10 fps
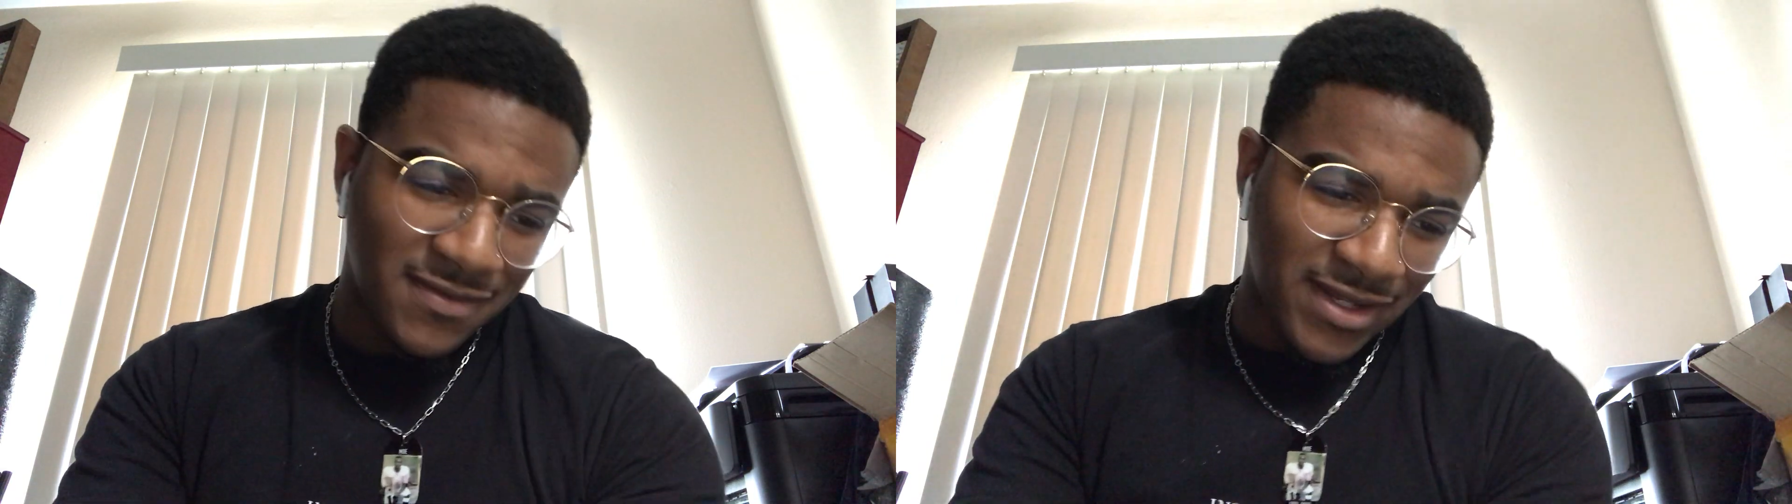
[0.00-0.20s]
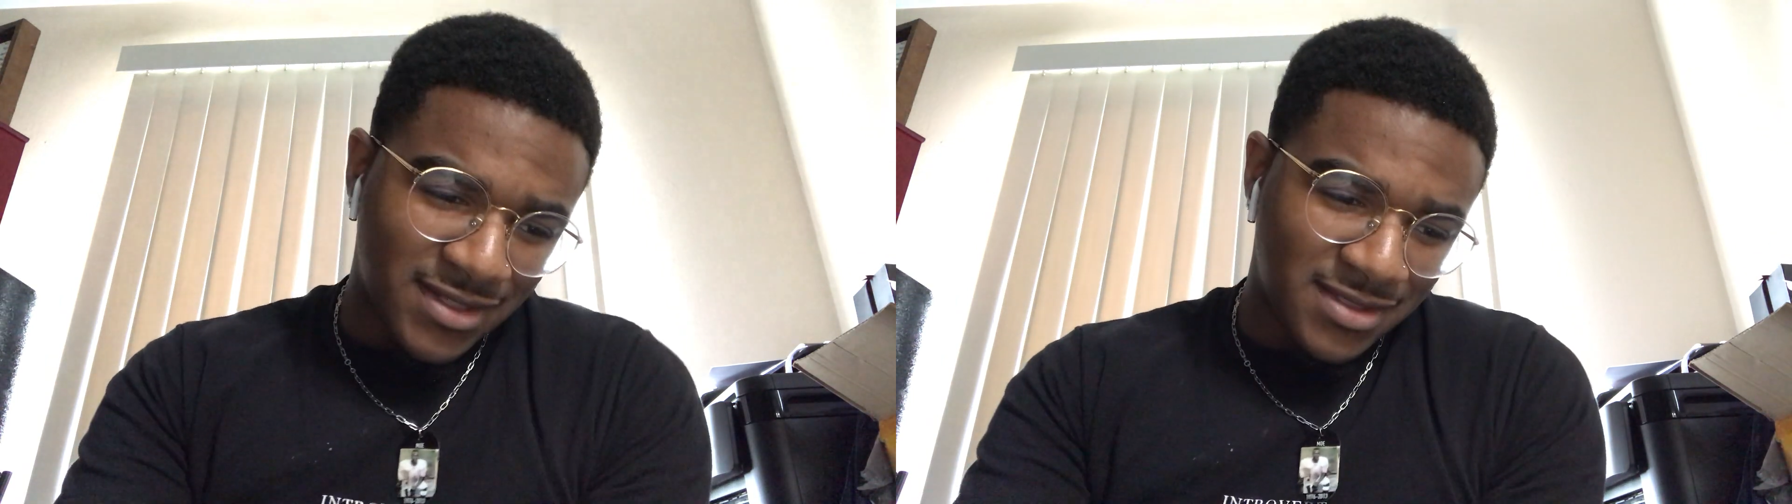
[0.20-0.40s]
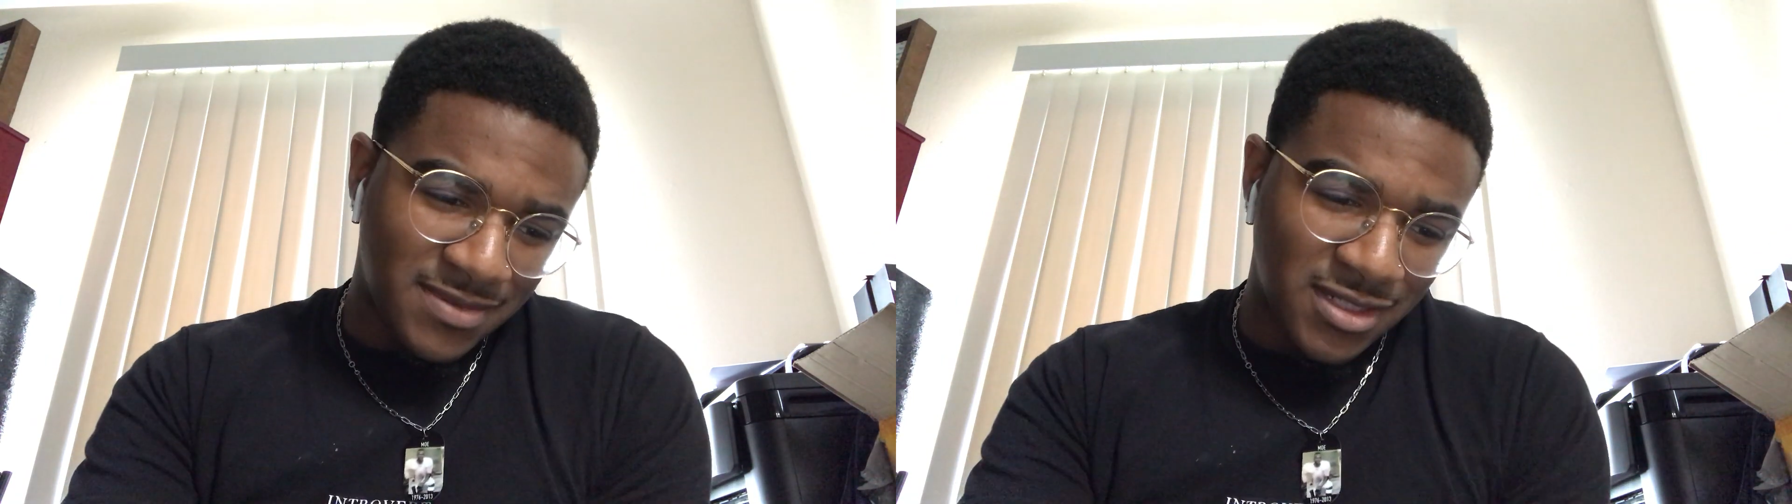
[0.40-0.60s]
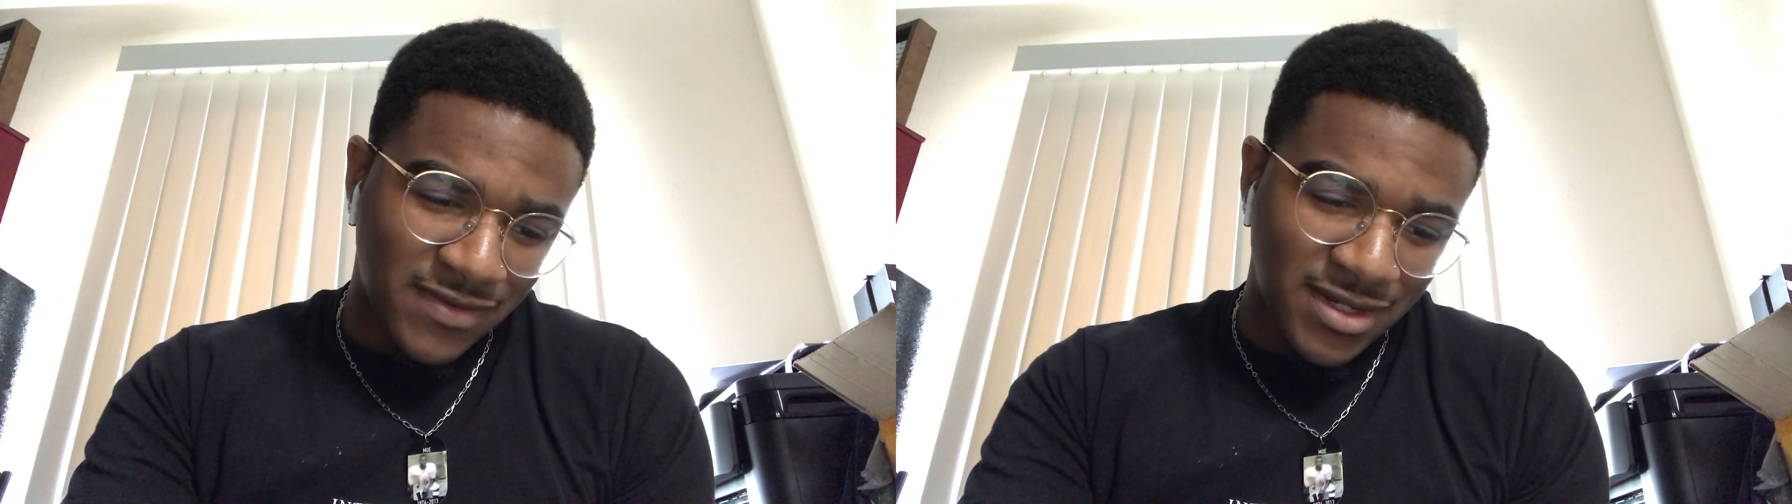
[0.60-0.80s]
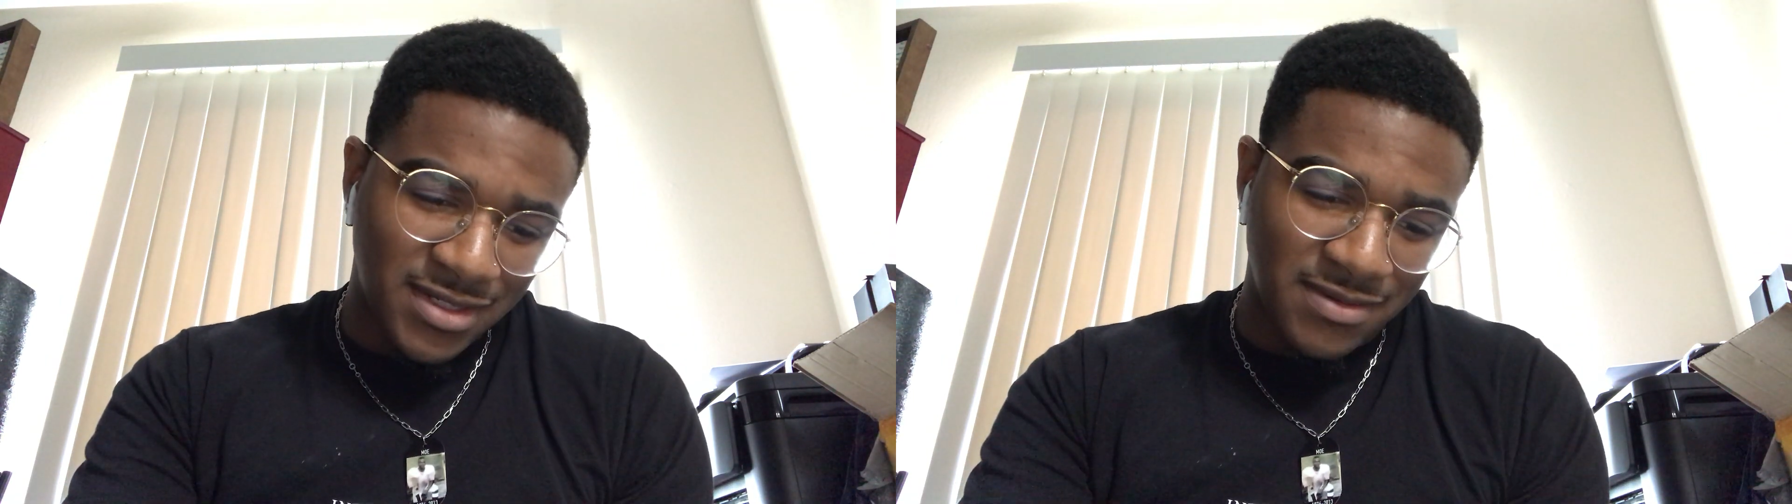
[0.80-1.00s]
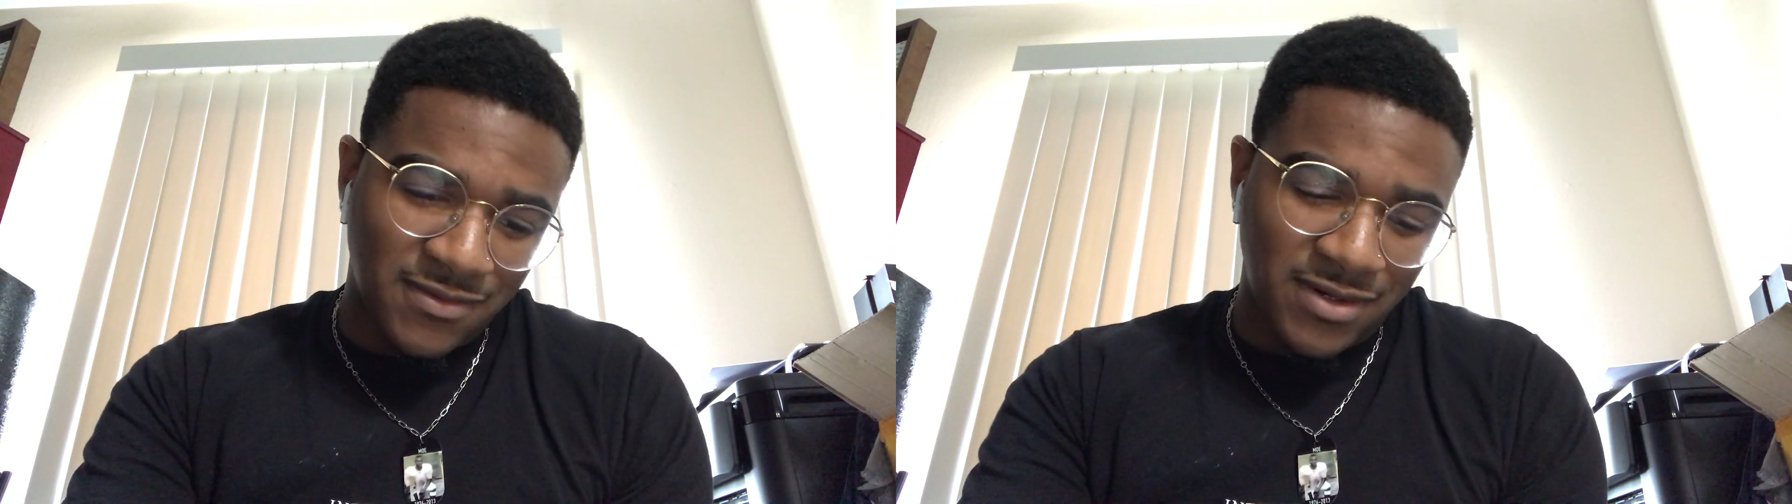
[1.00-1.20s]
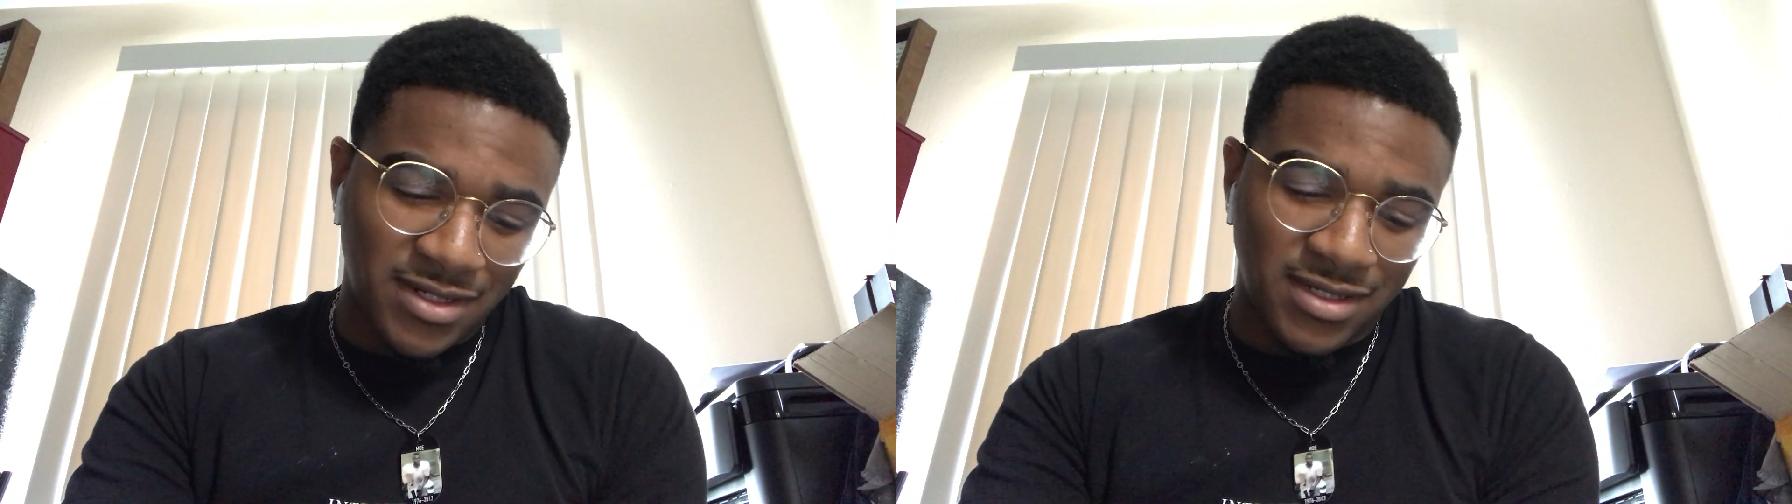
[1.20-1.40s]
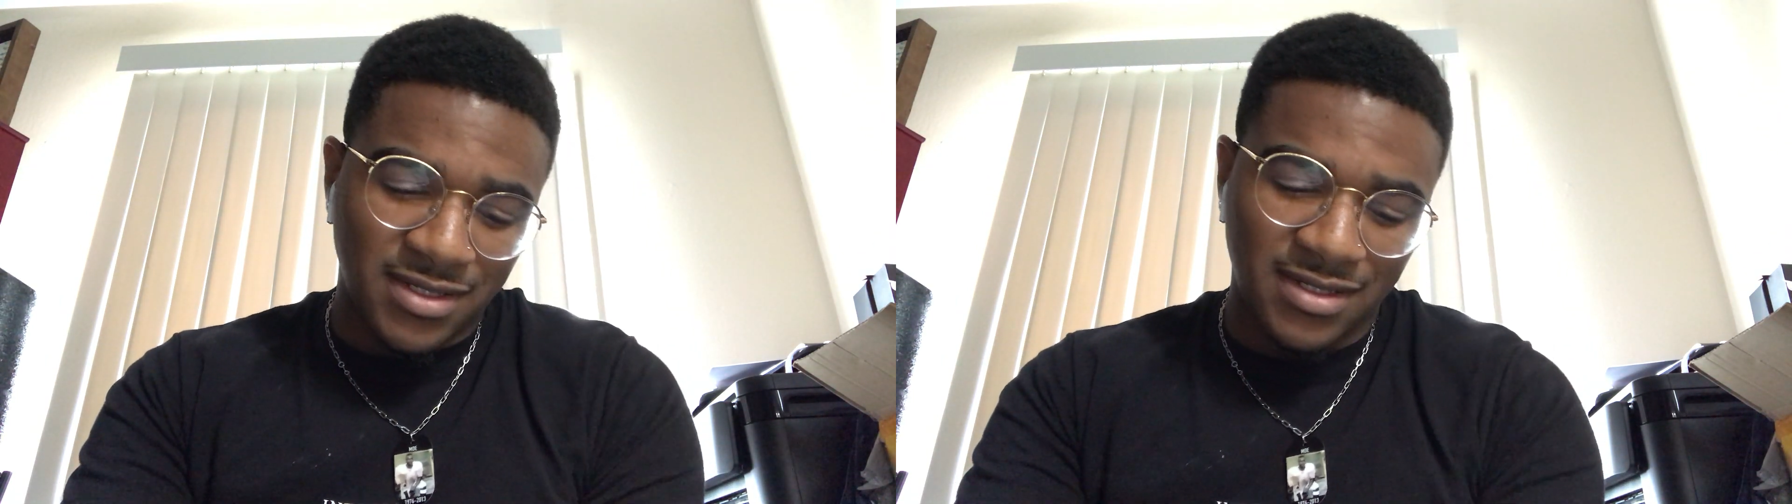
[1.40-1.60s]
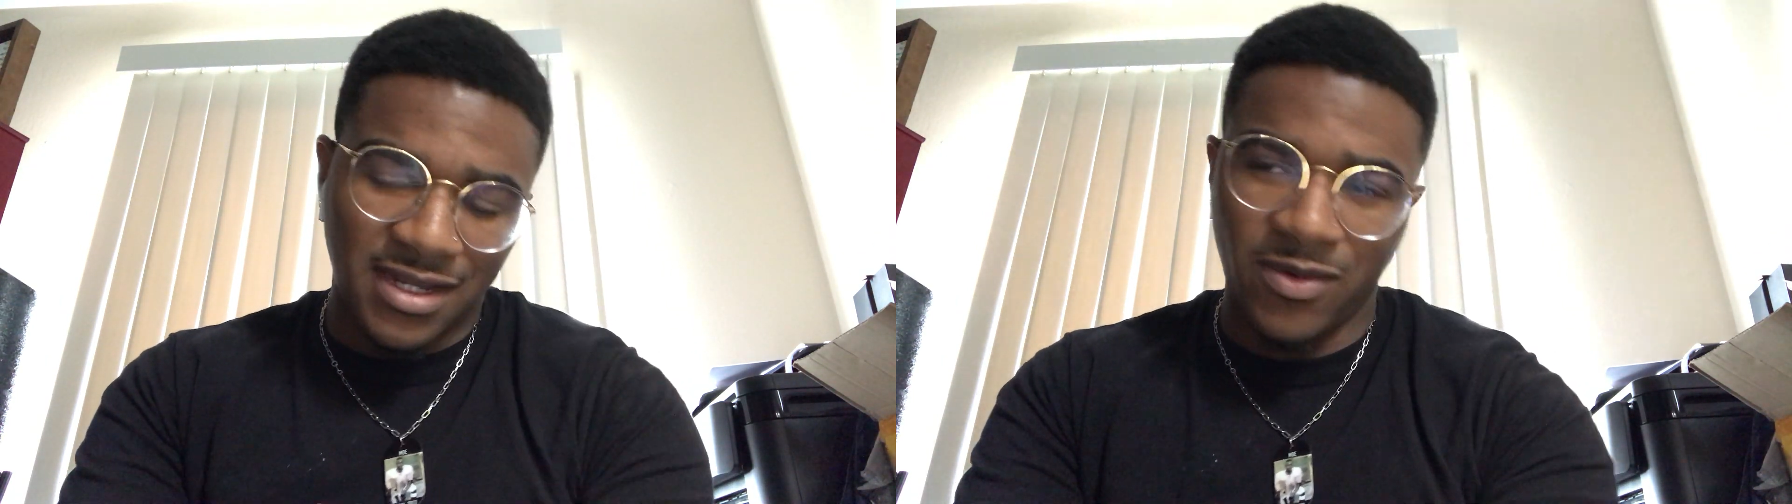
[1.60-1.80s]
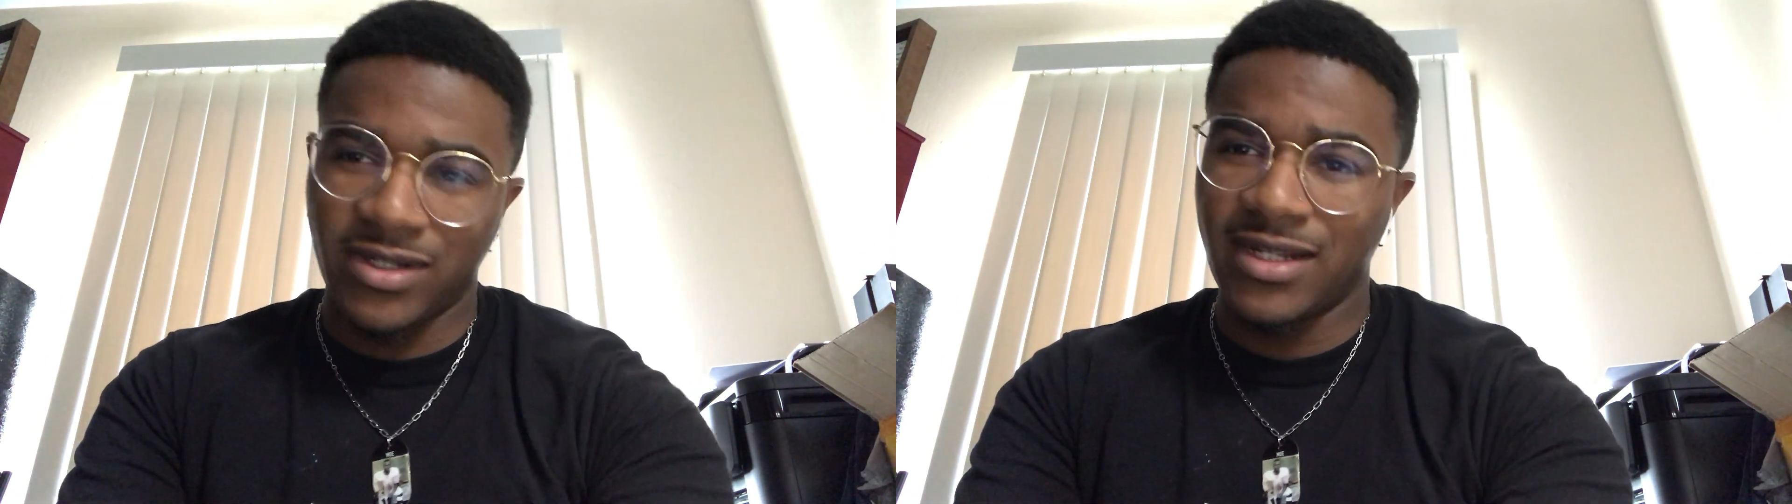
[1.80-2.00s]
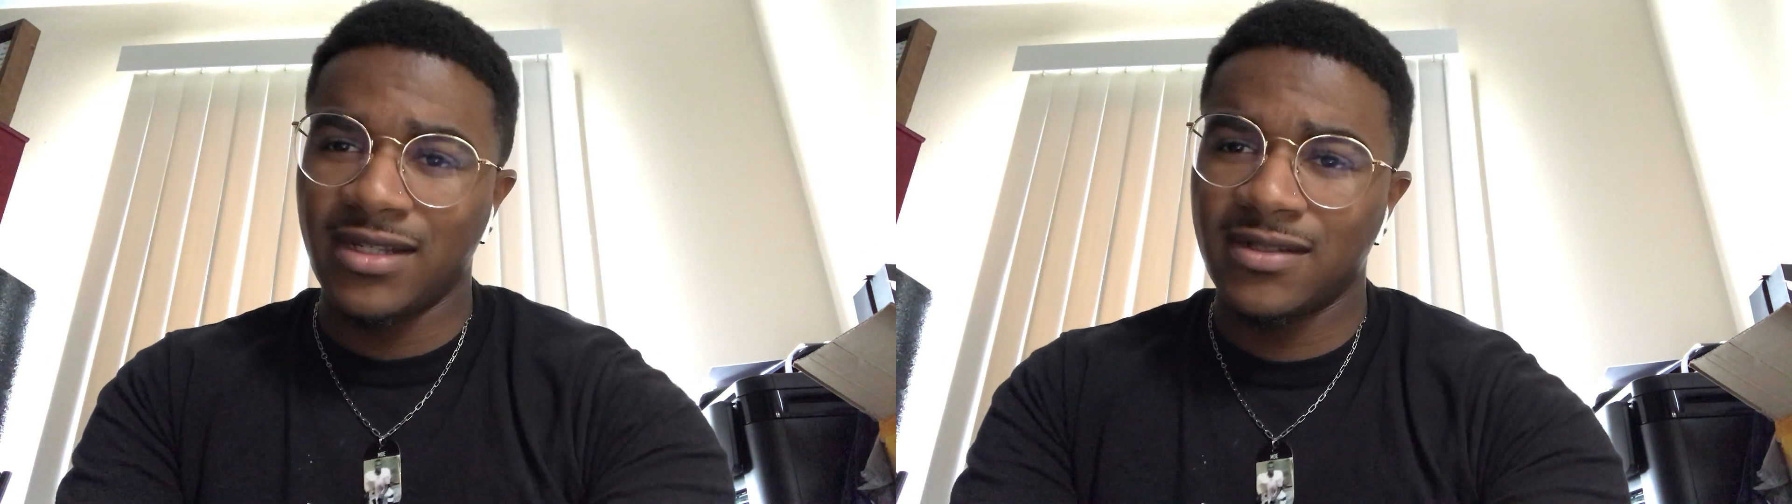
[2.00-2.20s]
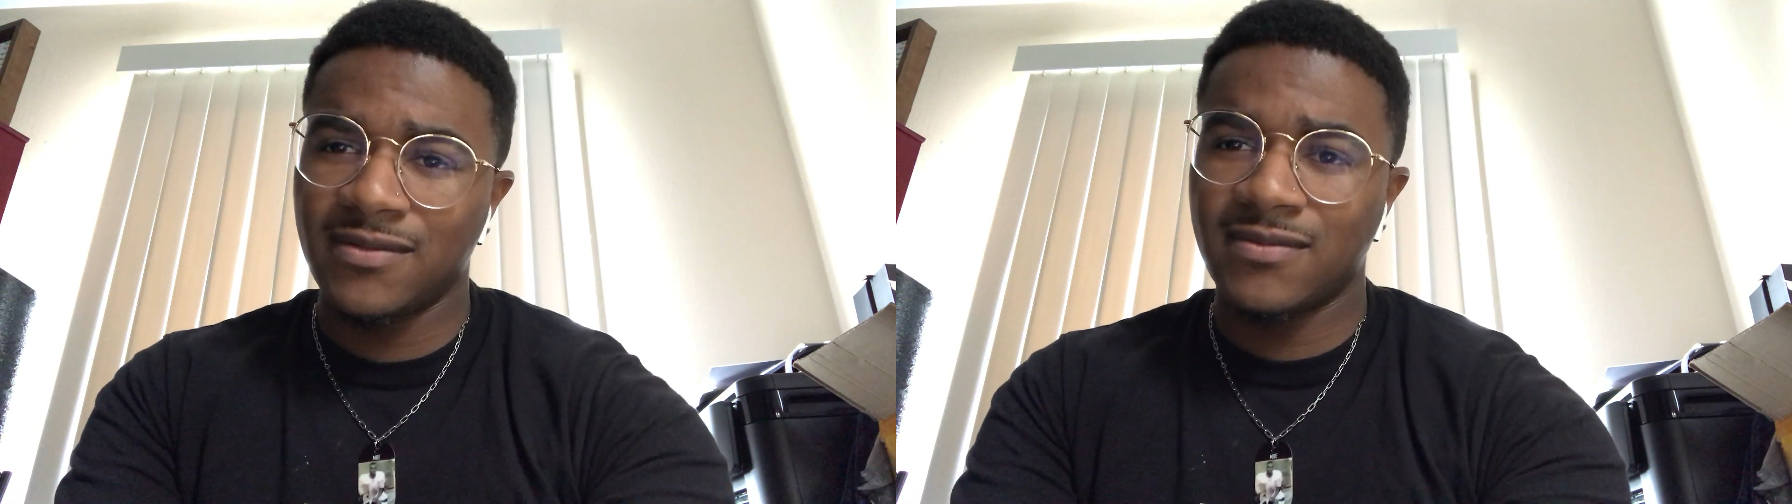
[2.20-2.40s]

like some stuff I did before. I worked at a